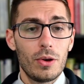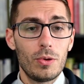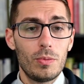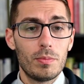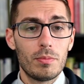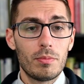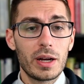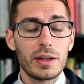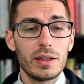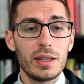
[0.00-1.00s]
who
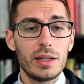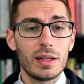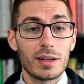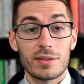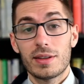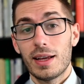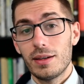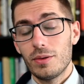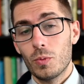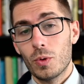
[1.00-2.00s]
might need an extended